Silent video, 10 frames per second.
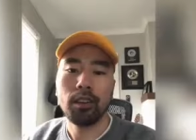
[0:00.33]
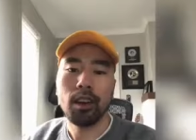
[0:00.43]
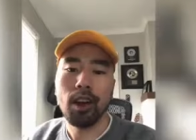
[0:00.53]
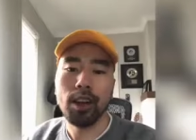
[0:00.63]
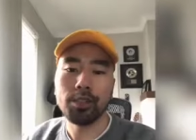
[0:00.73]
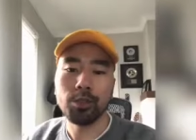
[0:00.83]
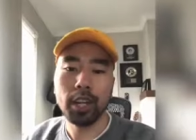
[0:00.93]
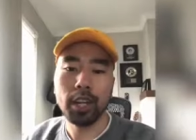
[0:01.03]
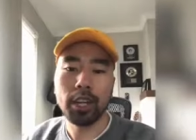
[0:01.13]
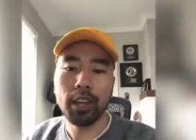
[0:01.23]
All right, so
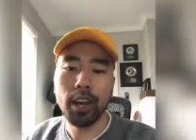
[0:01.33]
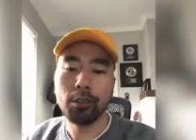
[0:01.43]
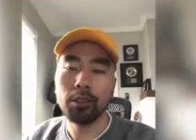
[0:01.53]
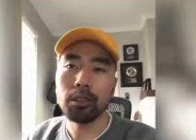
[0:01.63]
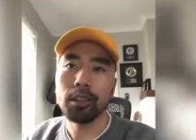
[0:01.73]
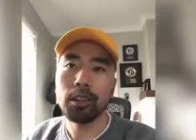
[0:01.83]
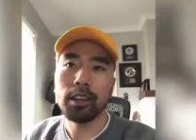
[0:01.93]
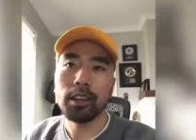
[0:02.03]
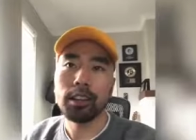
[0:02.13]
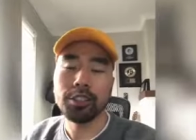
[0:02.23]
check it out.
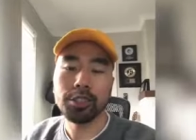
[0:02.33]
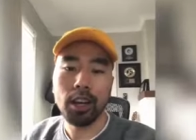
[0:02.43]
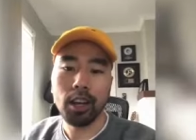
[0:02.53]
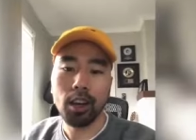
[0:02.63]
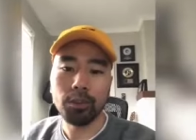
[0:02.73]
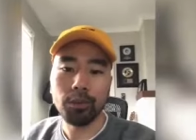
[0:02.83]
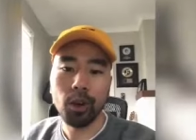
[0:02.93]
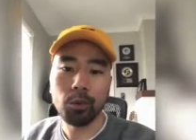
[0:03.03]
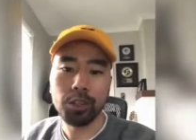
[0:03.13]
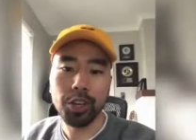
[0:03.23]
Just got off the
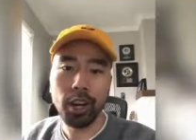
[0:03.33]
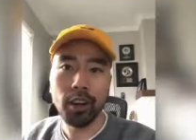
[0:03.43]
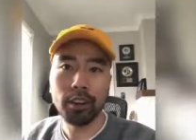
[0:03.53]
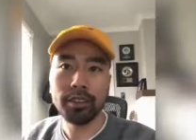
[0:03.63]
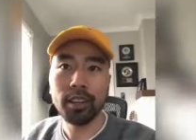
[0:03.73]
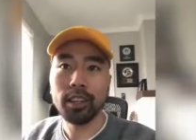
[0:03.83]
phone with Jarren,